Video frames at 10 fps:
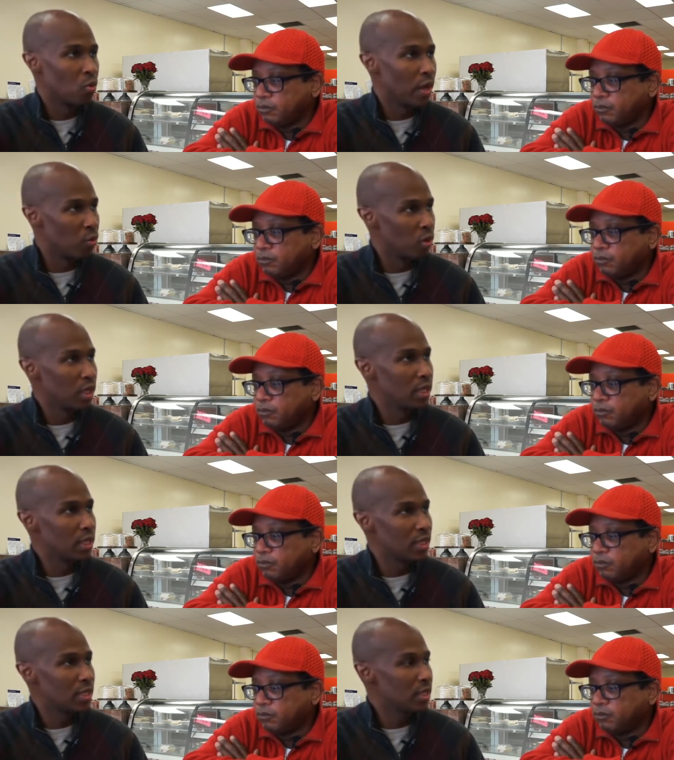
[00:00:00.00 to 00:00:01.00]
Speaker 1: it really
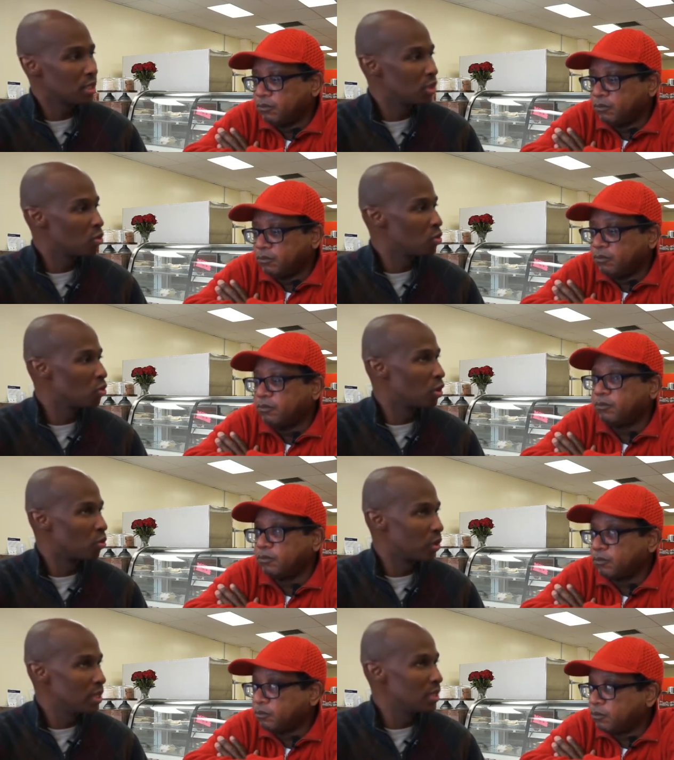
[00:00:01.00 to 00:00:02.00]
gets into the
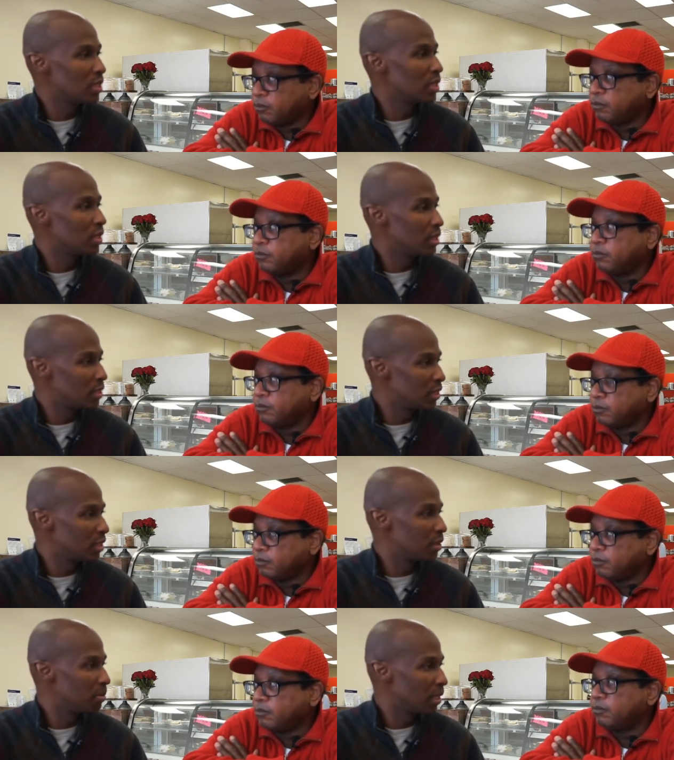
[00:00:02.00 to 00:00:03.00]
reason and the
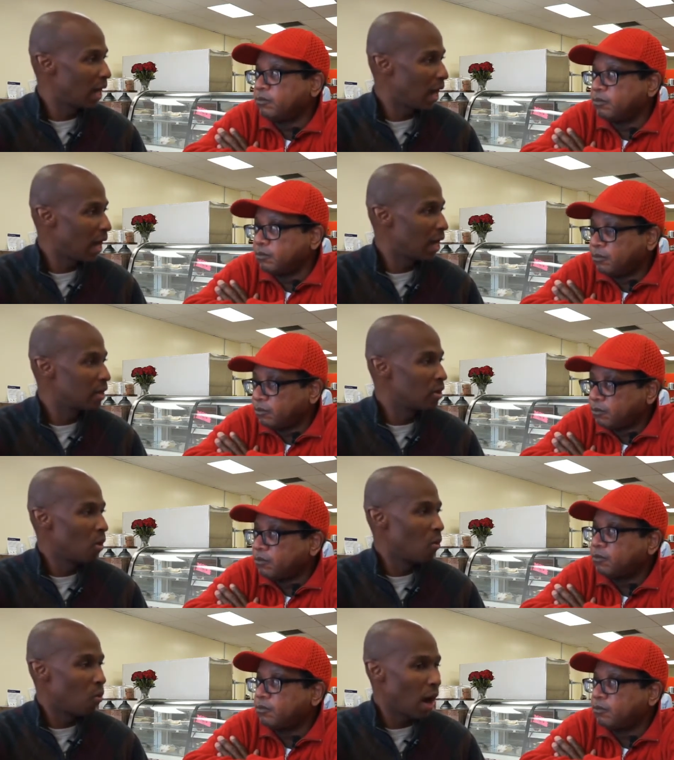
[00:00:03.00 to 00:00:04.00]
agenda behind
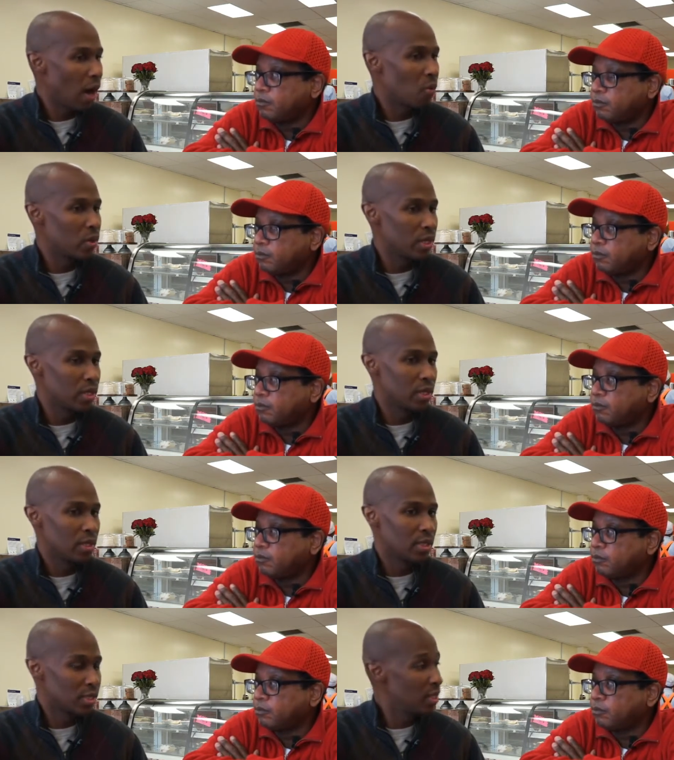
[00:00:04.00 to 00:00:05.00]
why we
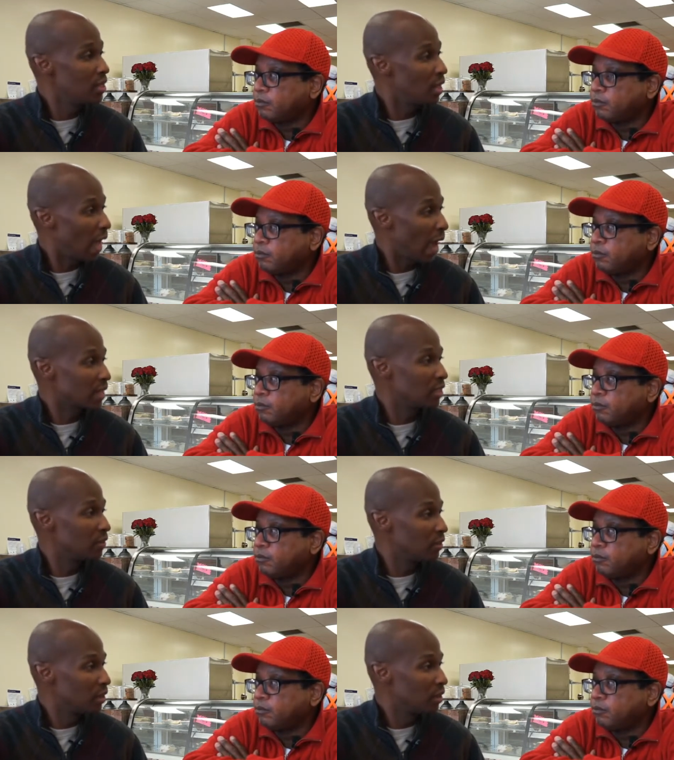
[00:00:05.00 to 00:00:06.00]
see the
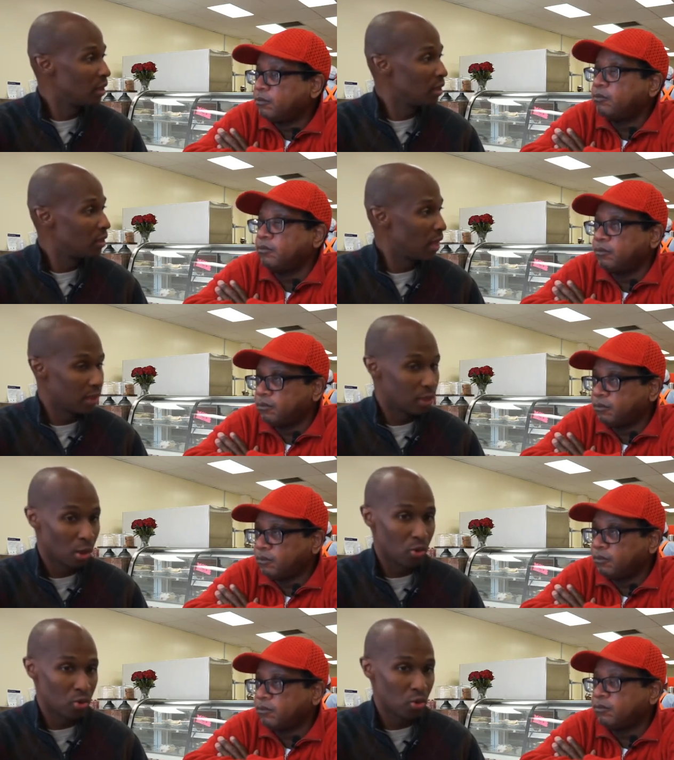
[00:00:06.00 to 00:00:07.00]
activity that
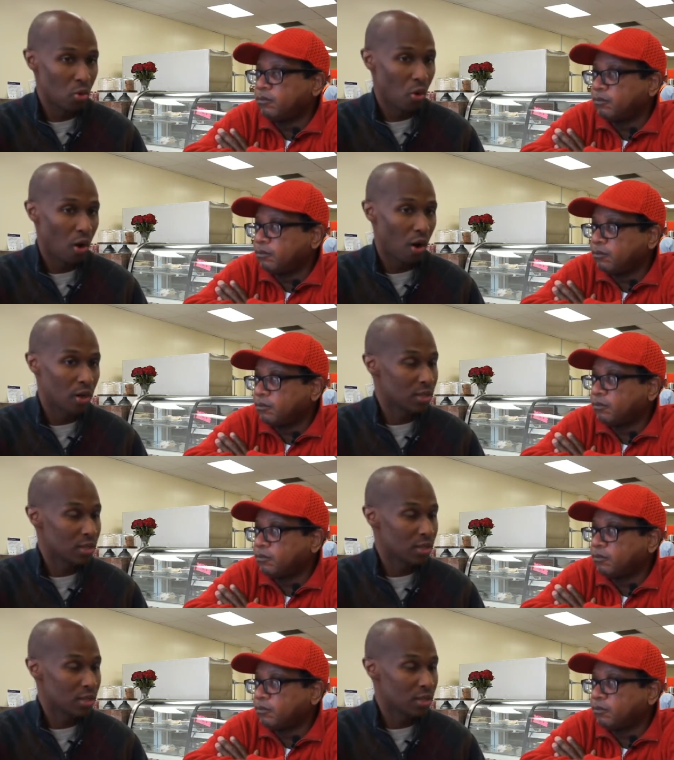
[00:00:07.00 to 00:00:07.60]
those who are